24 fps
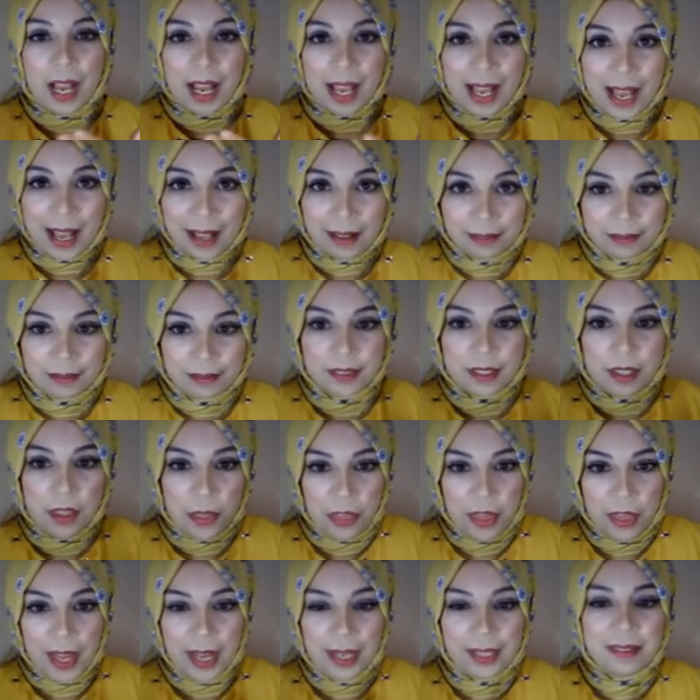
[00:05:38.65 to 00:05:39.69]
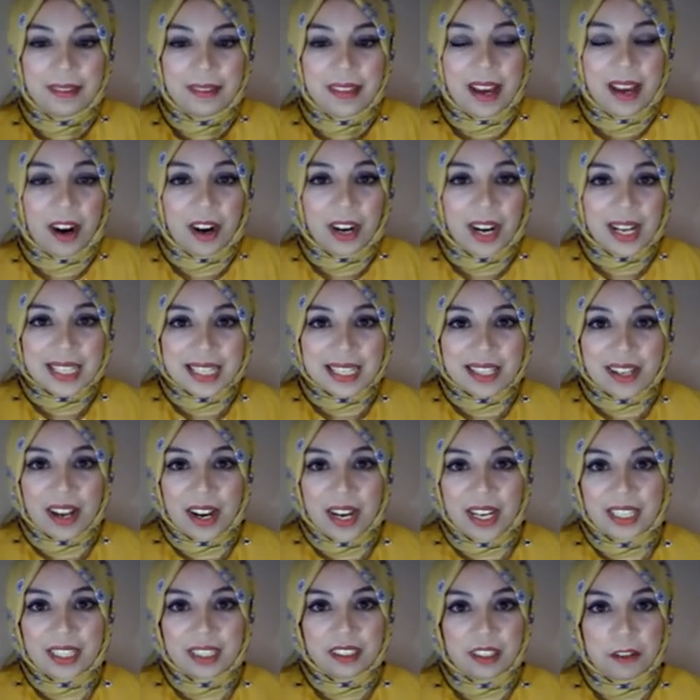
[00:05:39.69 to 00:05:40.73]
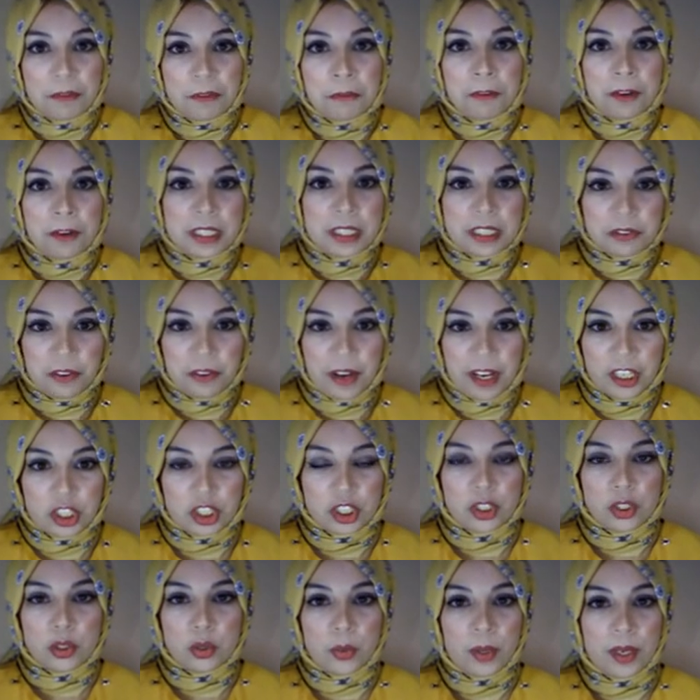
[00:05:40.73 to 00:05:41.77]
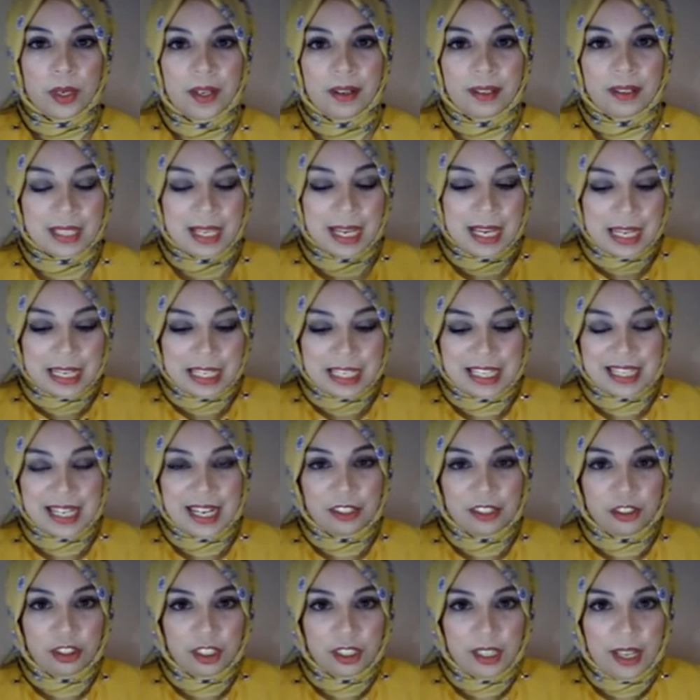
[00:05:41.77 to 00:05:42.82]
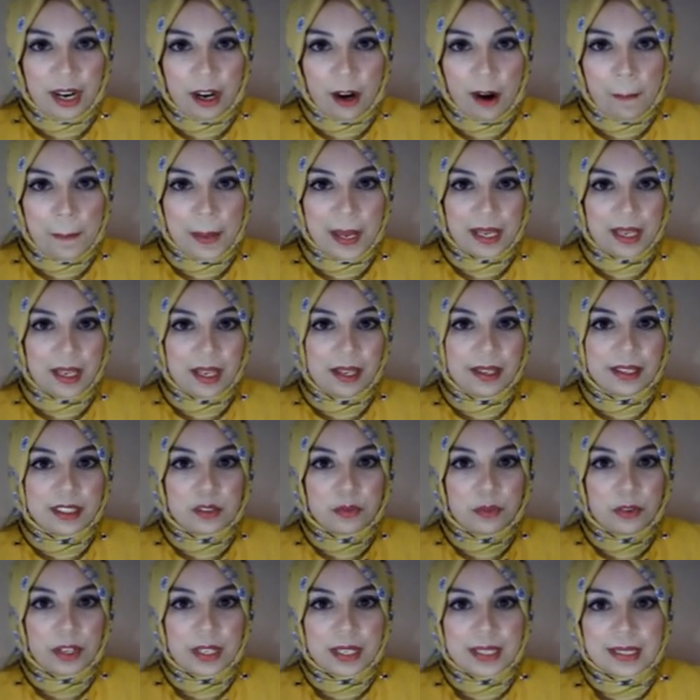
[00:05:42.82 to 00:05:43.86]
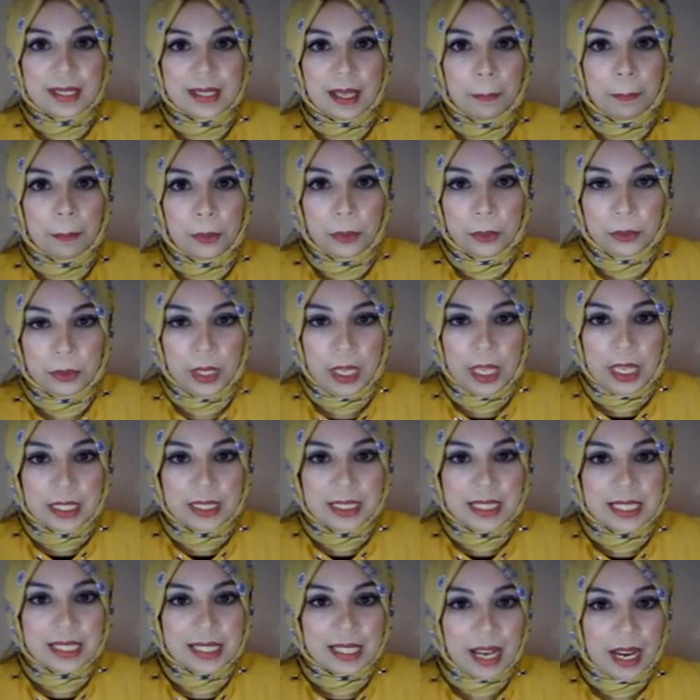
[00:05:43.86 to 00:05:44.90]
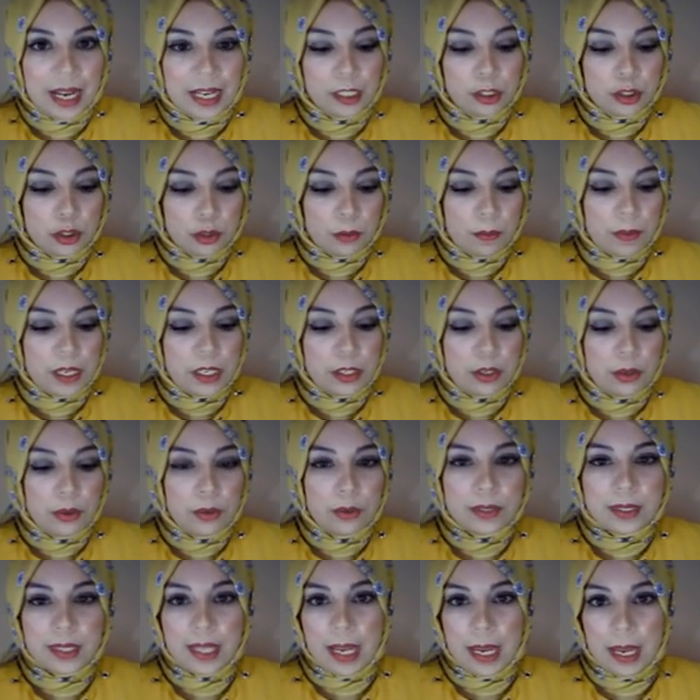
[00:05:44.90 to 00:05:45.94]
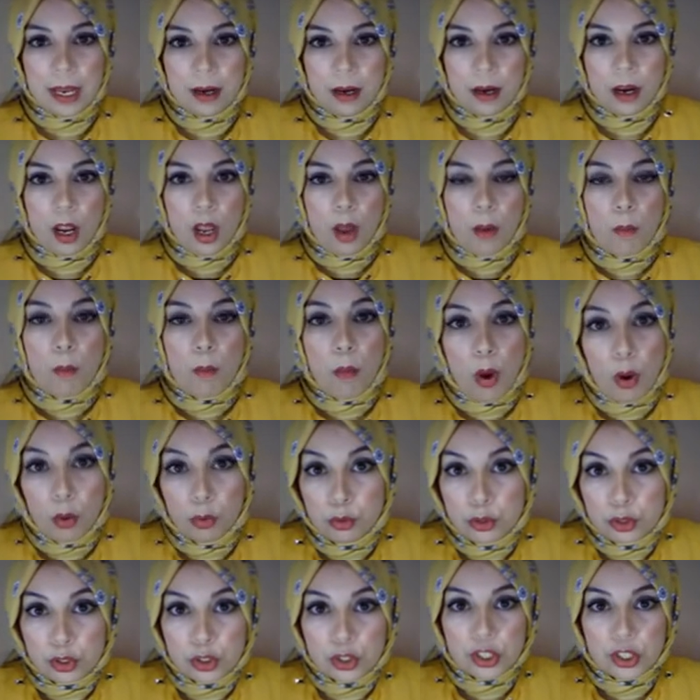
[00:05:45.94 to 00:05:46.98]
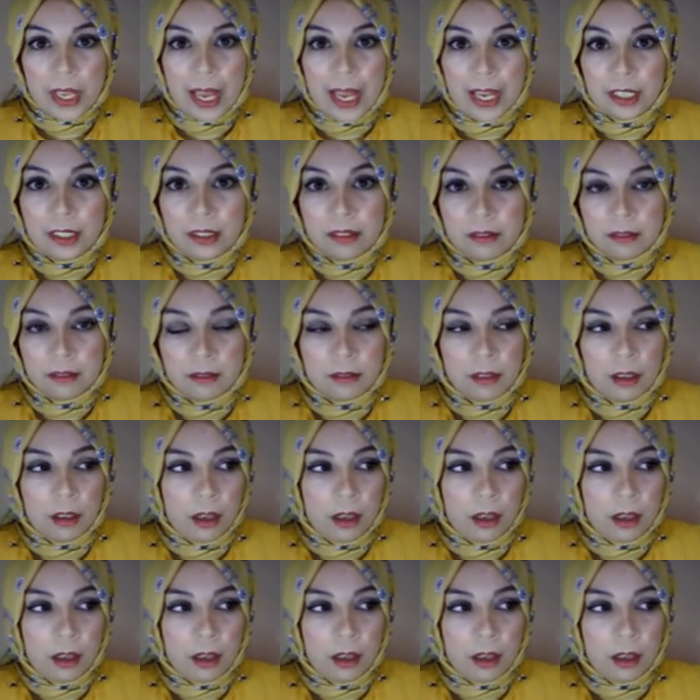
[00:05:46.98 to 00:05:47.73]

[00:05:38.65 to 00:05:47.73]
And then they are assigned different functions, whereas standard Arabic is, for example, designed to be used in most and